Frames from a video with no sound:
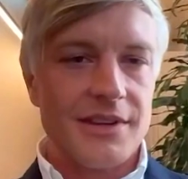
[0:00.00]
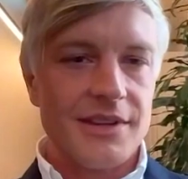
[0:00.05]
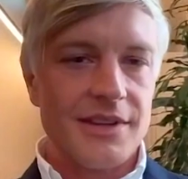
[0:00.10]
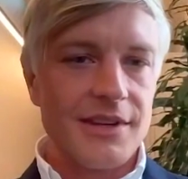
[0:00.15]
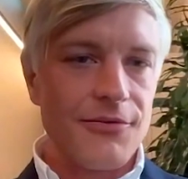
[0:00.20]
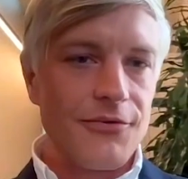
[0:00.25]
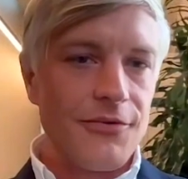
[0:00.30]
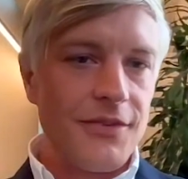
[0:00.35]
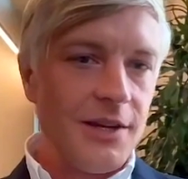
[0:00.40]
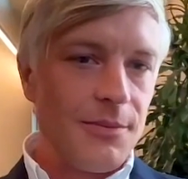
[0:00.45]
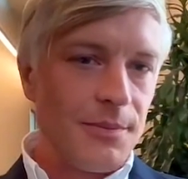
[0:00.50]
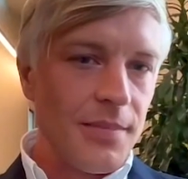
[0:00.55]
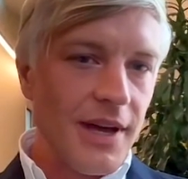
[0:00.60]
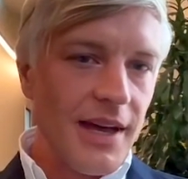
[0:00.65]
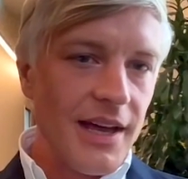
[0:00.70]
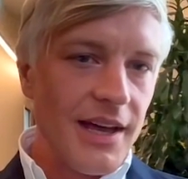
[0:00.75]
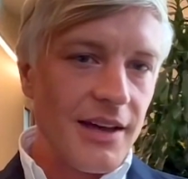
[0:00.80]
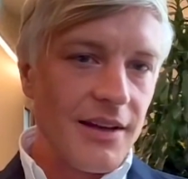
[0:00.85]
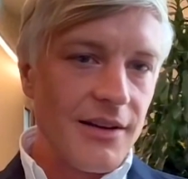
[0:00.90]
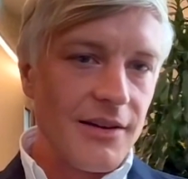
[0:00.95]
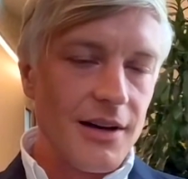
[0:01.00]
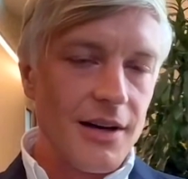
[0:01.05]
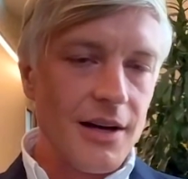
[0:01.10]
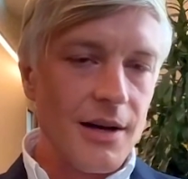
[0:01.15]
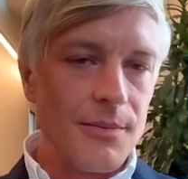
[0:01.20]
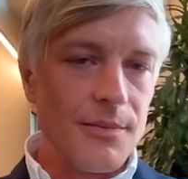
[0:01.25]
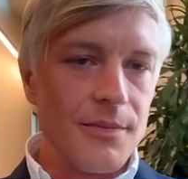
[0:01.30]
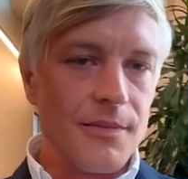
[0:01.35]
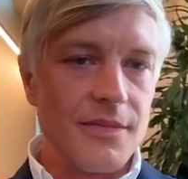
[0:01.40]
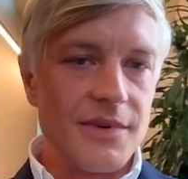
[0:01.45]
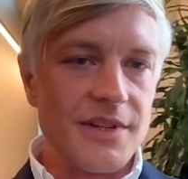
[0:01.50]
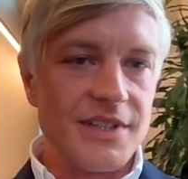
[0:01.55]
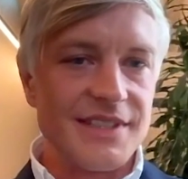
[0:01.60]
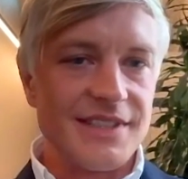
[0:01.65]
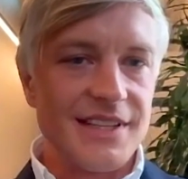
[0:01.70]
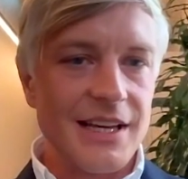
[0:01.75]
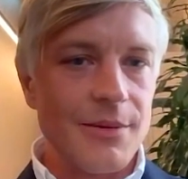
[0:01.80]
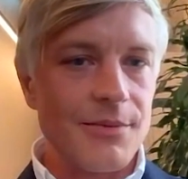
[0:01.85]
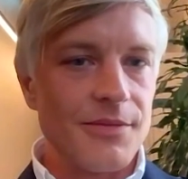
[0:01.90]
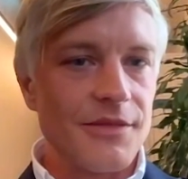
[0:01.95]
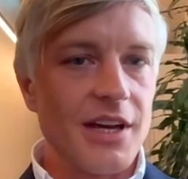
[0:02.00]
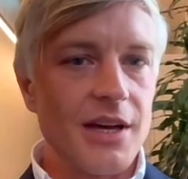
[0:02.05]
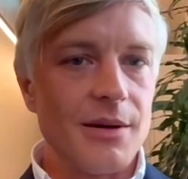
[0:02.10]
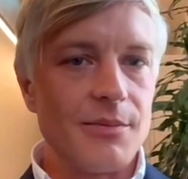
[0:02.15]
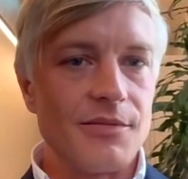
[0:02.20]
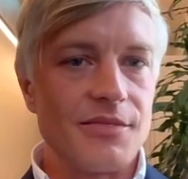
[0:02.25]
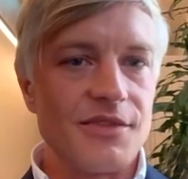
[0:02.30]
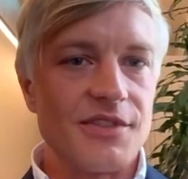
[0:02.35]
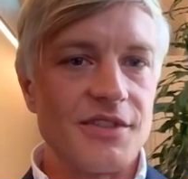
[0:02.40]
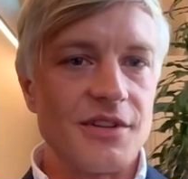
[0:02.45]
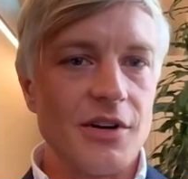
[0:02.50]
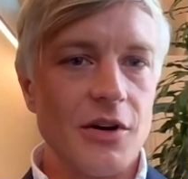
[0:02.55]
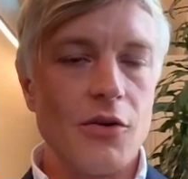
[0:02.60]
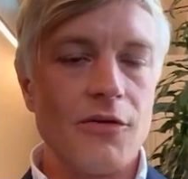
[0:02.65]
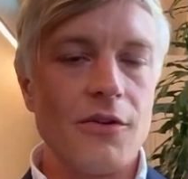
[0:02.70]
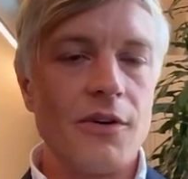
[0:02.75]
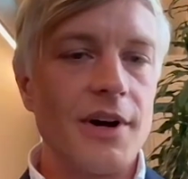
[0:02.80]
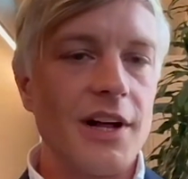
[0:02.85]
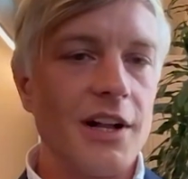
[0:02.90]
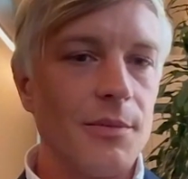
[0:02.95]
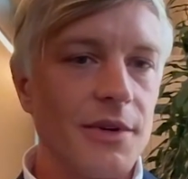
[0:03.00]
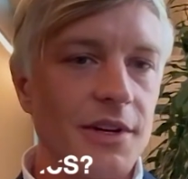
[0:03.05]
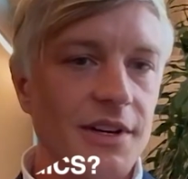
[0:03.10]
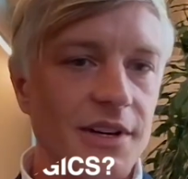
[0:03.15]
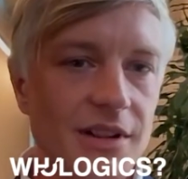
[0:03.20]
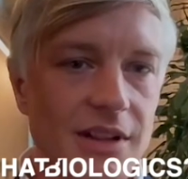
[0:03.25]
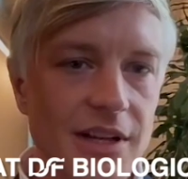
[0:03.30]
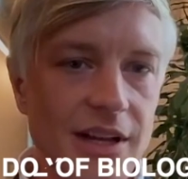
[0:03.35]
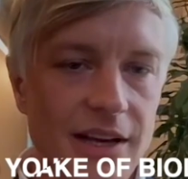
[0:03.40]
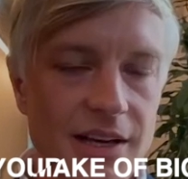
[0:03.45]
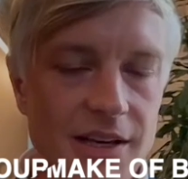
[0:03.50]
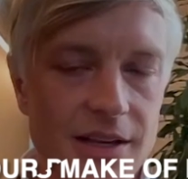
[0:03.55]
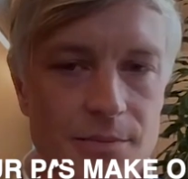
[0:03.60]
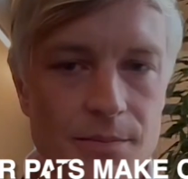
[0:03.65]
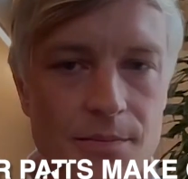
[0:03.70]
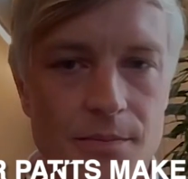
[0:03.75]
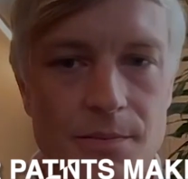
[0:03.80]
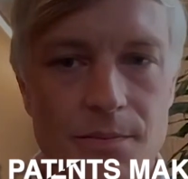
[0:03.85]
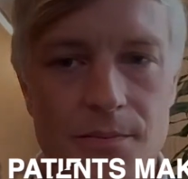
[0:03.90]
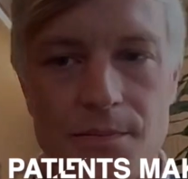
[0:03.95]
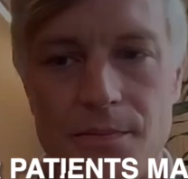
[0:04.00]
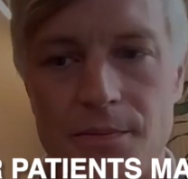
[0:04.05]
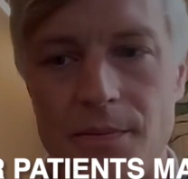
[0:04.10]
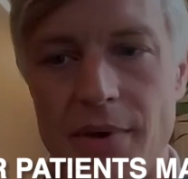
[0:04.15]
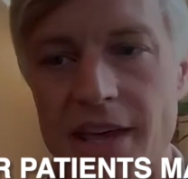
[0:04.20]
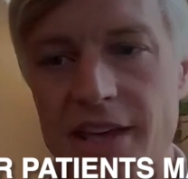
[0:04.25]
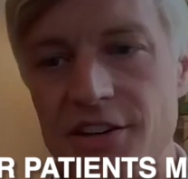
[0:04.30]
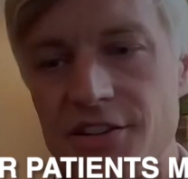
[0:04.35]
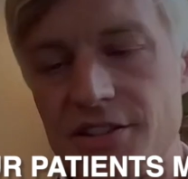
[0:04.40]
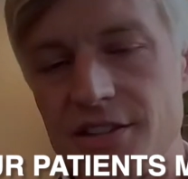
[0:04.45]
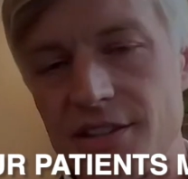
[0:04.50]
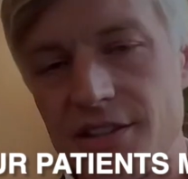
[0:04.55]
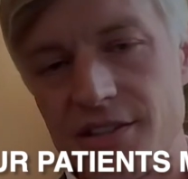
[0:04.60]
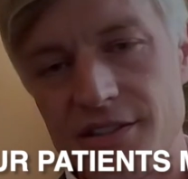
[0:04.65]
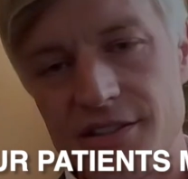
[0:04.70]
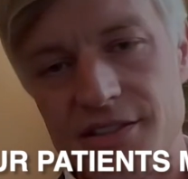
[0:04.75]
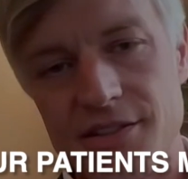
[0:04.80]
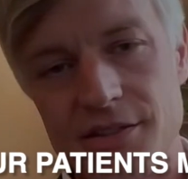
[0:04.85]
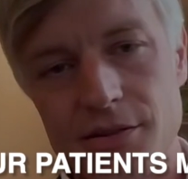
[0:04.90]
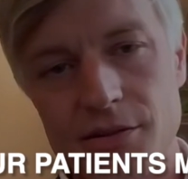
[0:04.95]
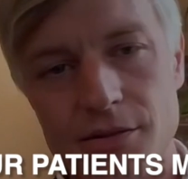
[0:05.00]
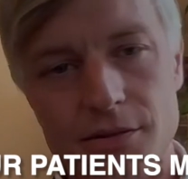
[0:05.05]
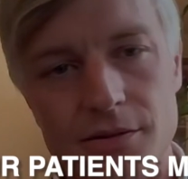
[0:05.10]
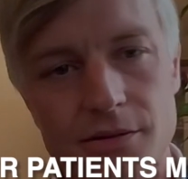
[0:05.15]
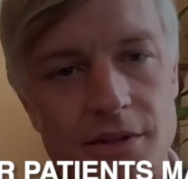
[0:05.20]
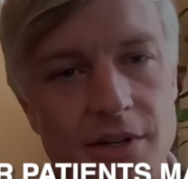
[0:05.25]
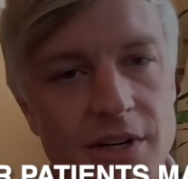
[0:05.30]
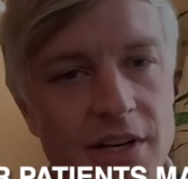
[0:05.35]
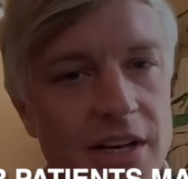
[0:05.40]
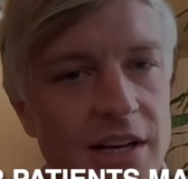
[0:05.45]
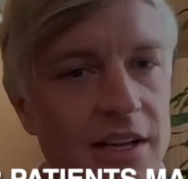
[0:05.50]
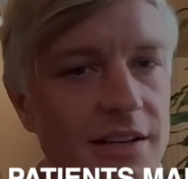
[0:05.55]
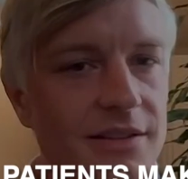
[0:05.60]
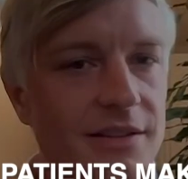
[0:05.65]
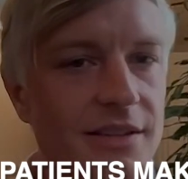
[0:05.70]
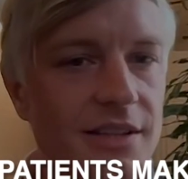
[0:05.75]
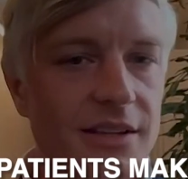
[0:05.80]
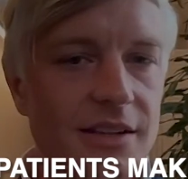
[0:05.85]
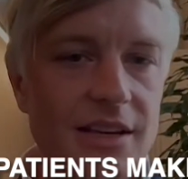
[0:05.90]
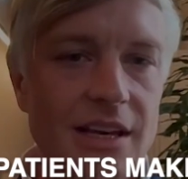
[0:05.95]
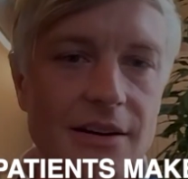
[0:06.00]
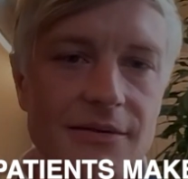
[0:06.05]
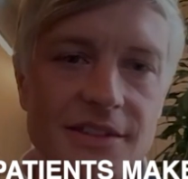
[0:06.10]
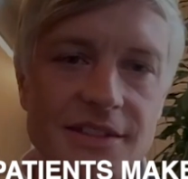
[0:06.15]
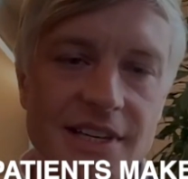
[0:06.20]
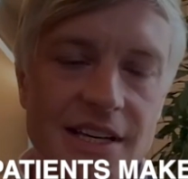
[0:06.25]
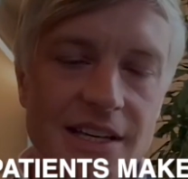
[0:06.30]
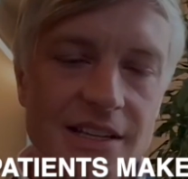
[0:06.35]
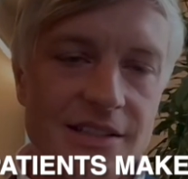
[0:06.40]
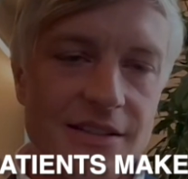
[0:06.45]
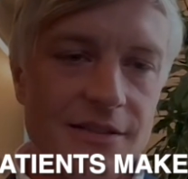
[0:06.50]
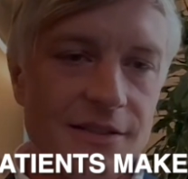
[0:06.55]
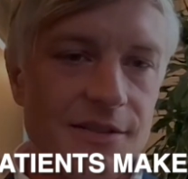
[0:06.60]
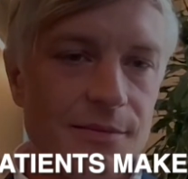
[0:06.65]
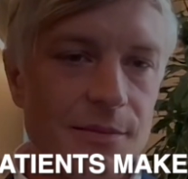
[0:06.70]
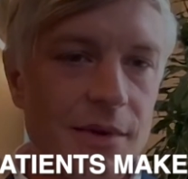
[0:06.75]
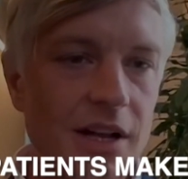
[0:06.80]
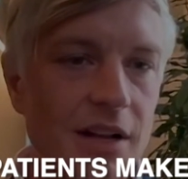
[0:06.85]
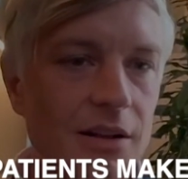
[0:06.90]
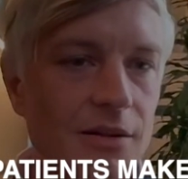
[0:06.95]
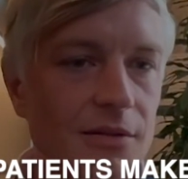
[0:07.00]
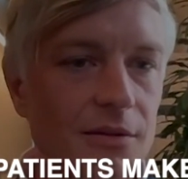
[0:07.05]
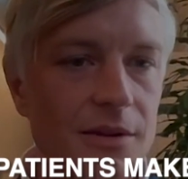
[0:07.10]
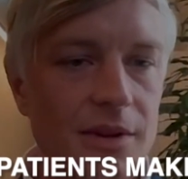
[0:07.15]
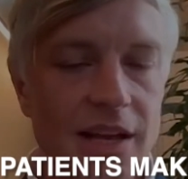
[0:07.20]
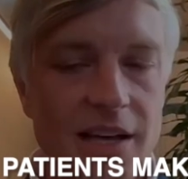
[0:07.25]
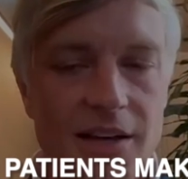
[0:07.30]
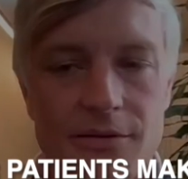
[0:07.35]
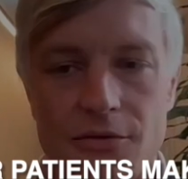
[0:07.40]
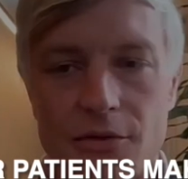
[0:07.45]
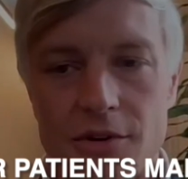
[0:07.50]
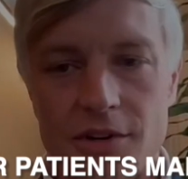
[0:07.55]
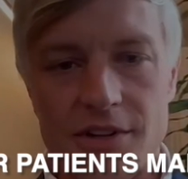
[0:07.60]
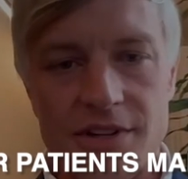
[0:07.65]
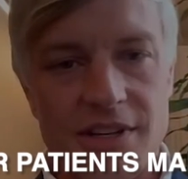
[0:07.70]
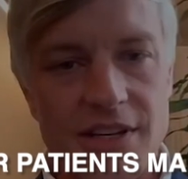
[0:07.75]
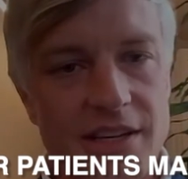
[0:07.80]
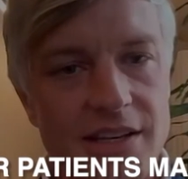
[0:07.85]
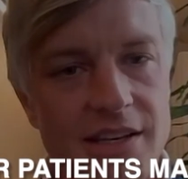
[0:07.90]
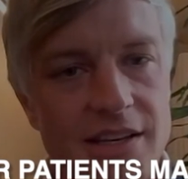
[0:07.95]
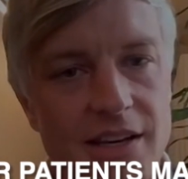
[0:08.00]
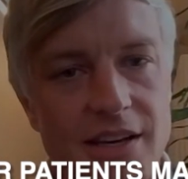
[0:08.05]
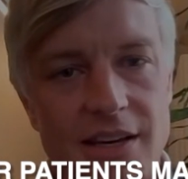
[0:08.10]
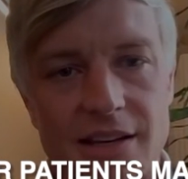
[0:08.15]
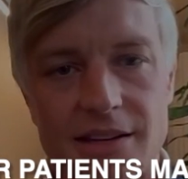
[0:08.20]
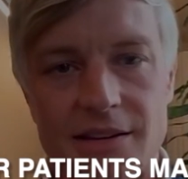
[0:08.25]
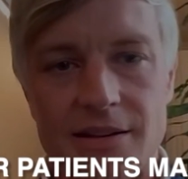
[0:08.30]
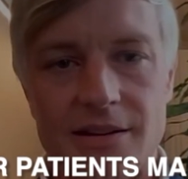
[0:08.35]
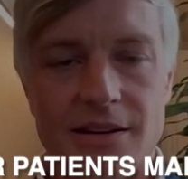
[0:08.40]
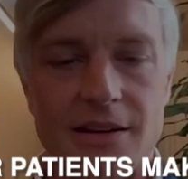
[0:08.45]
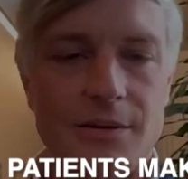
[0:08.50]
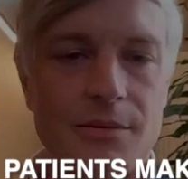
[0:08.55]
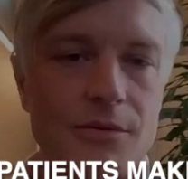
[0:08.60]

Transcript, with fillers: The feedback is sometimes overwhelming, like patients who didn't have a sense of smell, like for a decade,